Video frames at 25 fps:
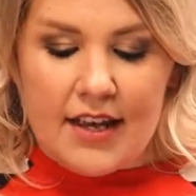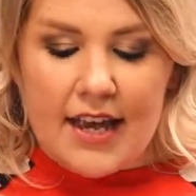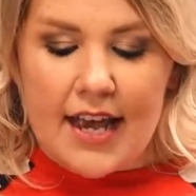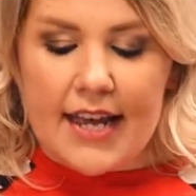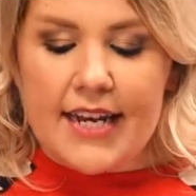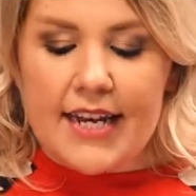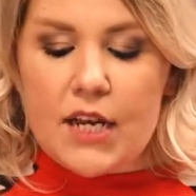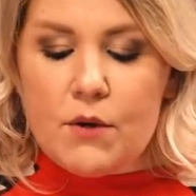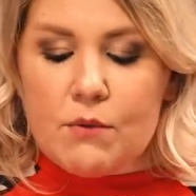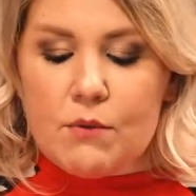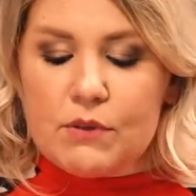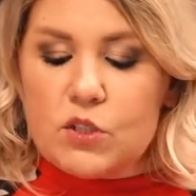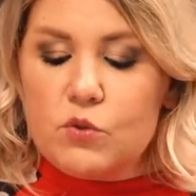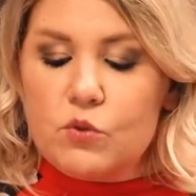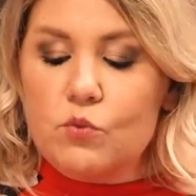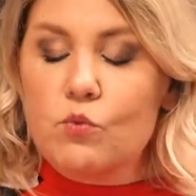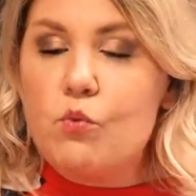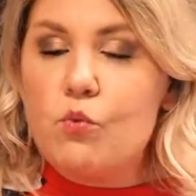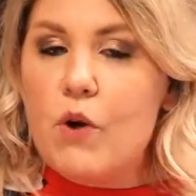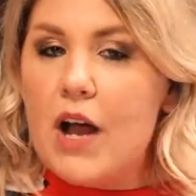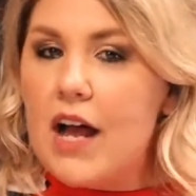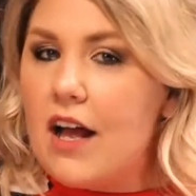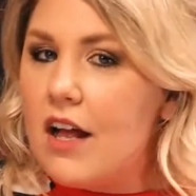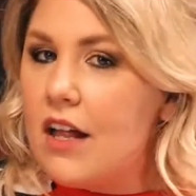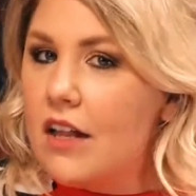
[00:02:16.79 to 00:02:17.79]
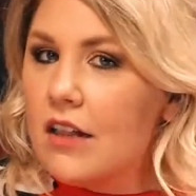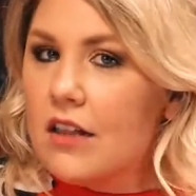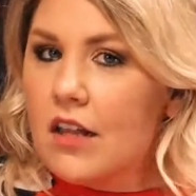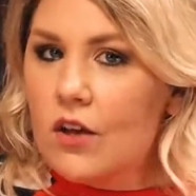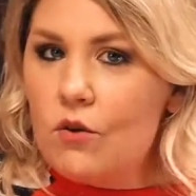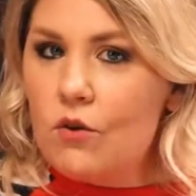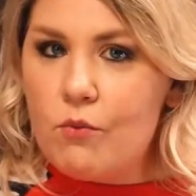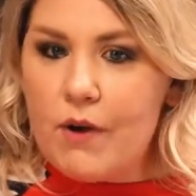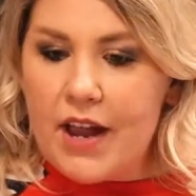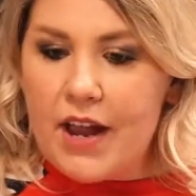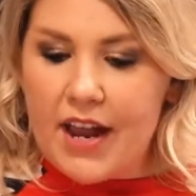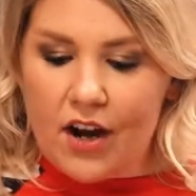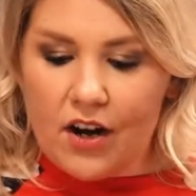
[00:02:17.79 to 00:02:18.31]
and he was well
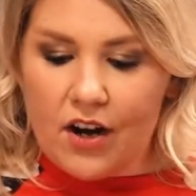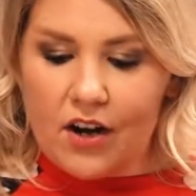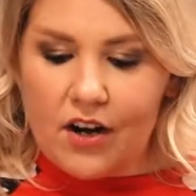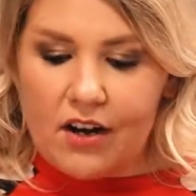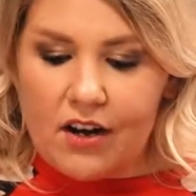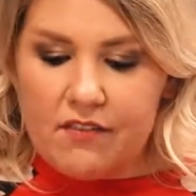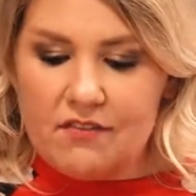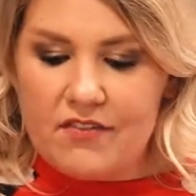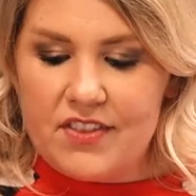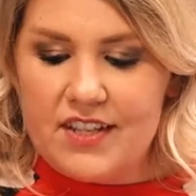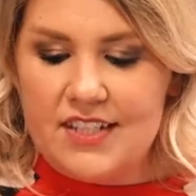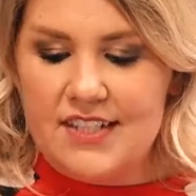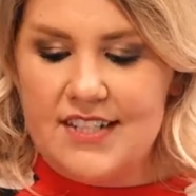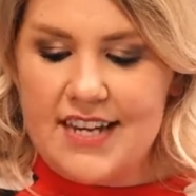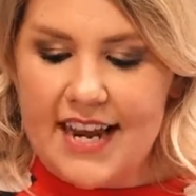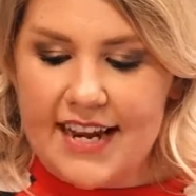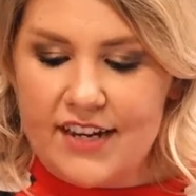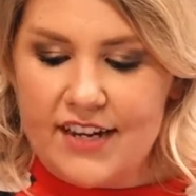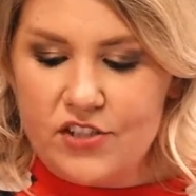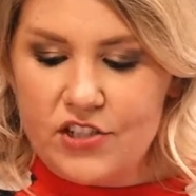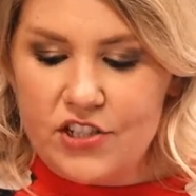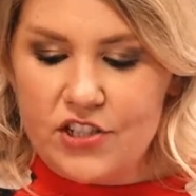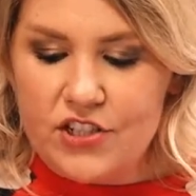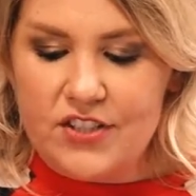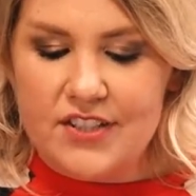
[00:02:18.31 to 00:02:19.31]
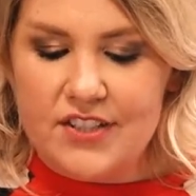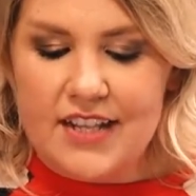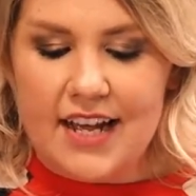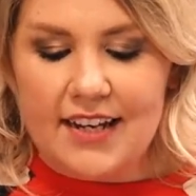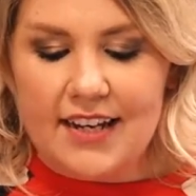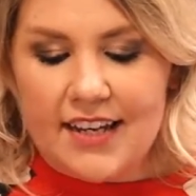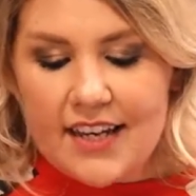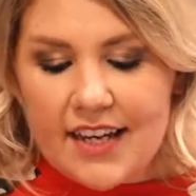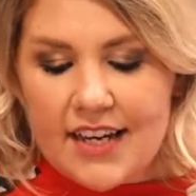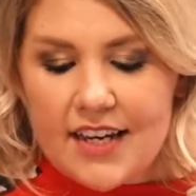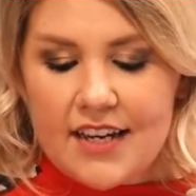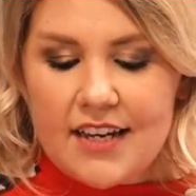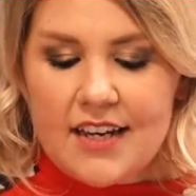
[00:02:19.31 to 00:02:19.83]
aware of the dangers that
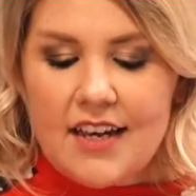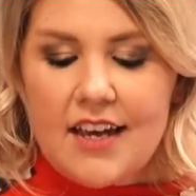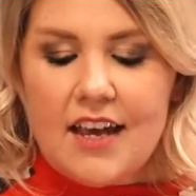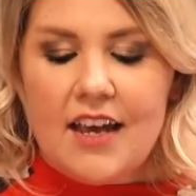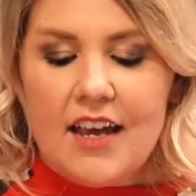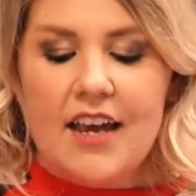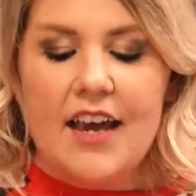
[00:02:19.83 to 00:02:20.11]
he